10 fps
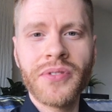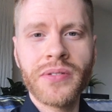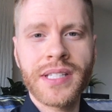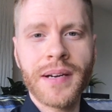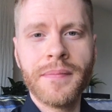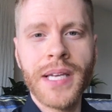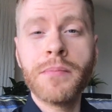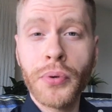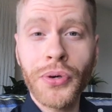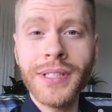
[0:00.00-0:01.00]
you some
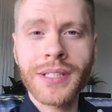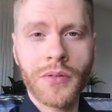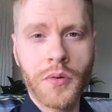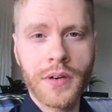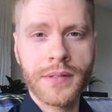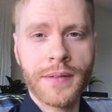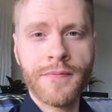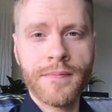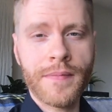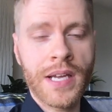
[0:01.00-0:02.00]
input or
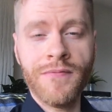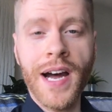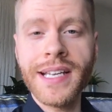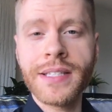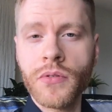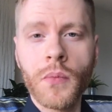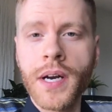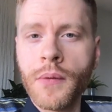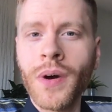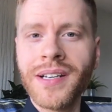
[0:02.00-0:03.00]
some advice or
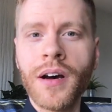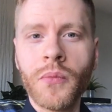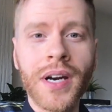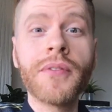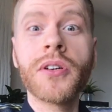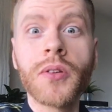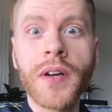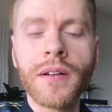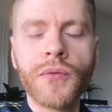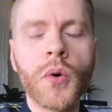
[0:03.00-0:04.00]
whatnot, whatever you're
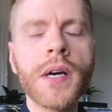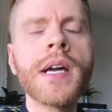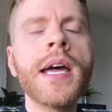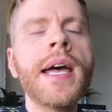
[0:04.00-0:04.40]
looking for,